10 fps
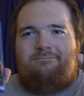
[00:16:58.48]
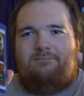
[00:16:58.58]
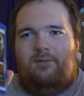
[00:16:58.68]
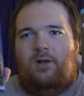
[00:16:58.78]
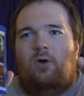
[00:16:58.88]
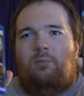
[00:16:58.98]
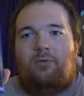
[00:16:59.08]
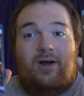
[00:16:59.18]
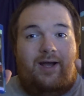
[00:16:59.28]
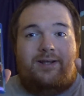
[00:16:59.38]
low
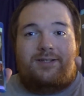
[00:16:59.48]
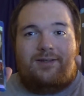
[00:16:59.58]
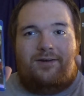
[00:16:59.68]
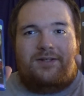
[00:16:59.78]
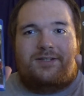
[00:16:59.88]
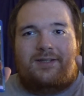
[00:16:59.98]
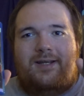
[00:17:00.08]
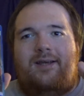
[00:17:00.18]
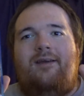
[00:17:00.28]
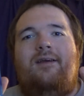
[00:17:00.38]
price,
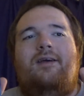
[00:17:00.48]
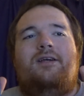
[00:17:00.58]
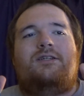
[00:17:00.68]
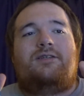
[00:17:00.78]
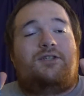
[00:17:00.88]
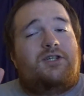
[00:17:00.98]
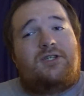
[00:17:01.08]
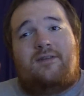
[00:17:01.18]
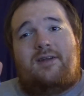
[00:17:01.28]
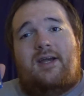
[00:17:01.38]
honestly, so just
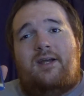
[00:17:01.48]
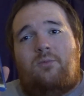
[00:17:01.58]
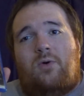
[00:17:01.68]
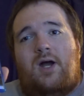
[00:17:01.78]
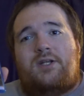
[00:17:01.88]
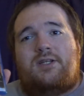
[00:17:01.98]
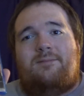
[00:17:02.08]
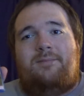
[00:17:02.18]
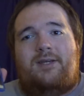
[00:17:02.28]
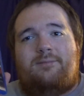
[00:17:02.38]
so that I could watch
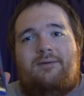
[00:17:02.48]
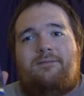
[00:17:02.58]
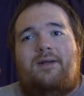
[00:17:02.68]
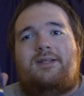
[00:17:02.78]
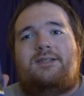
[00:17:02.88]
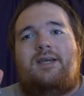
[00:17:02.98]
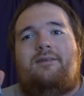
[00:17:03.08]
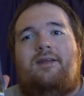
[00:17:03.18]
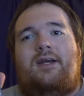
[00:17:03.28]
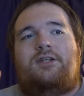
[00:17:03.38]
them because my friends said
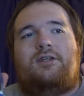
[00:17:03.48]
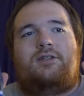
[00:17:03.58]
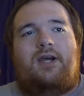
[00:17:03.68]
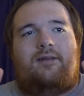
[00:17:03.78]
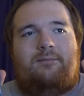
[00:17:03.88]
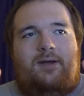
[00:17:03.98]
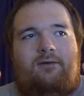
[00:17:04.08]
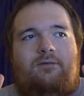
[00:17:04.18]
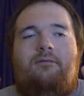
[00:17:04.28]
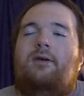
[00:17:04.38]
that I should check them
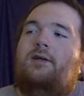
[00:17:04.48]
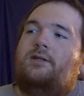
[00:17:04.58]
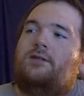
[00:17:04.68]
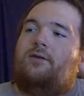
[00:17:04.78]
out. So